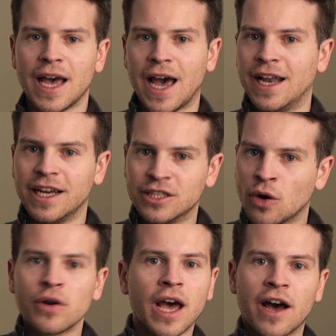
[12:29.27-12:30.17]
And I
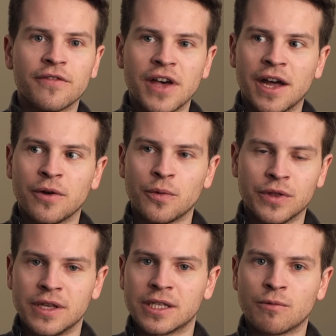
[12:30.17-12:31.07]
don't have that
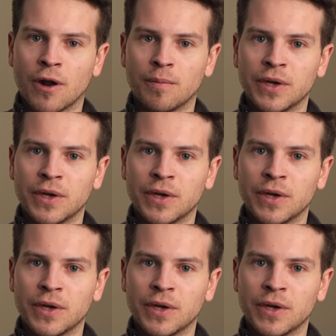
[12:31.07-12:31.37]
with this one